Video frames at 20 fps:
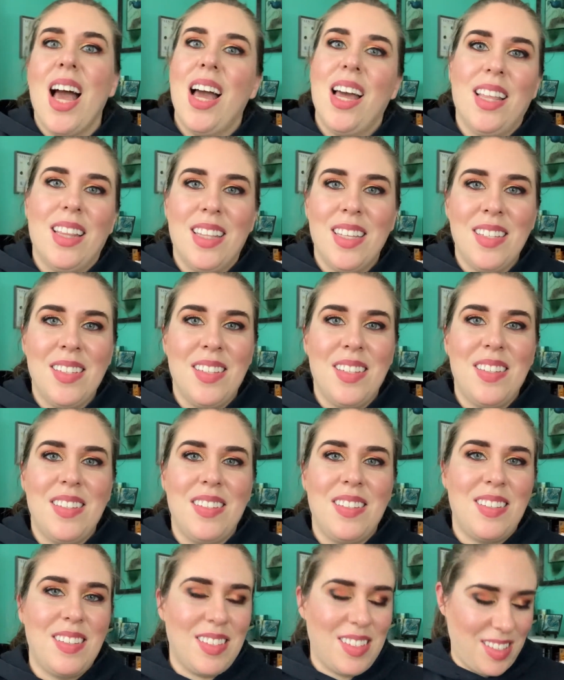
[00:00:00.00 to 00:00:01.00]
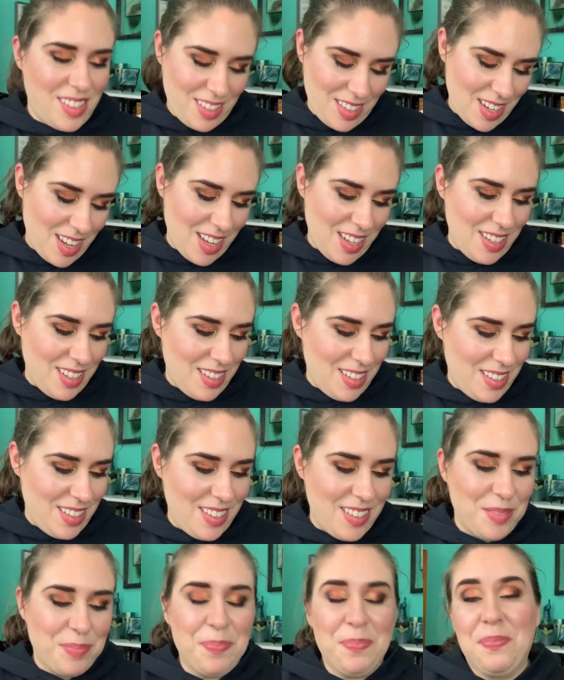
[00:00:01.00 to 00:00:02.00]
this is
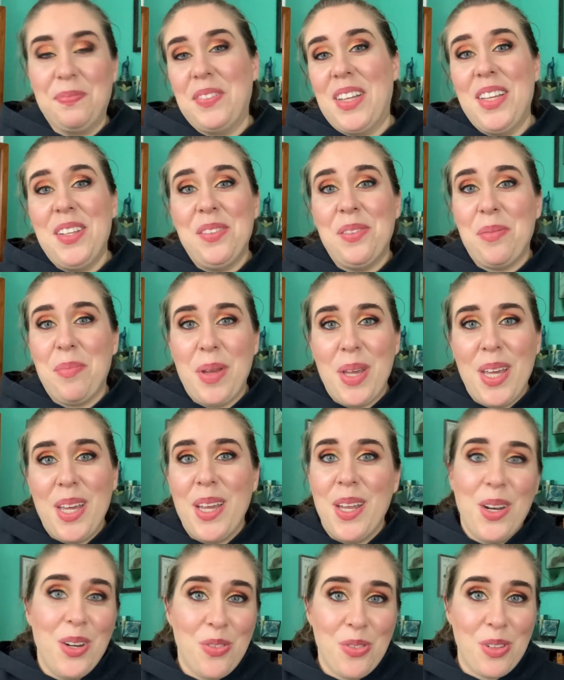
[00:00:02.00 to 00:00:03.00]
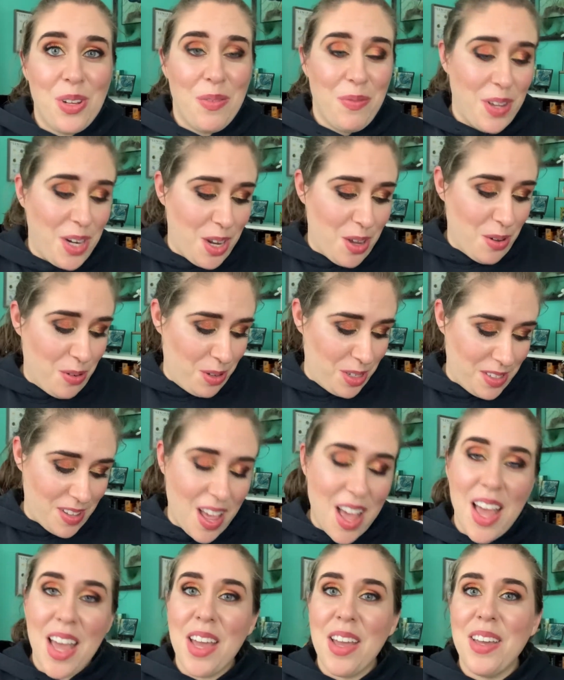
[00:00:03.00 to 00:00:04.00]
going to be an interesting video because
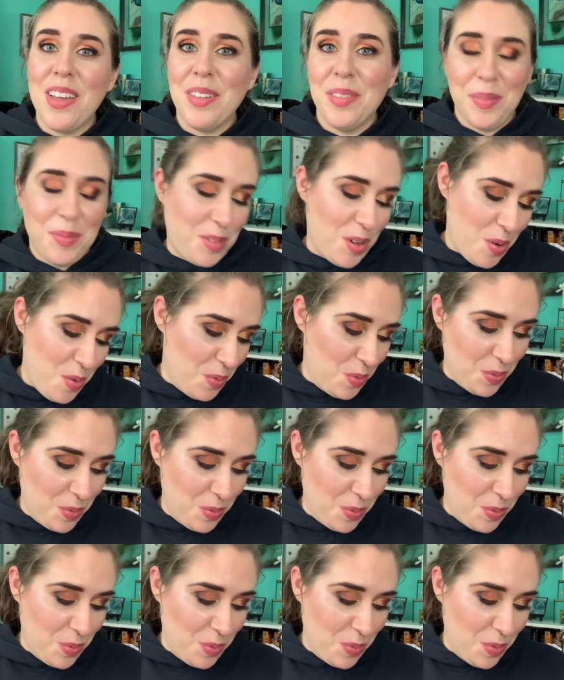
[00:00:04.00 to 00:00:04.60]
I don't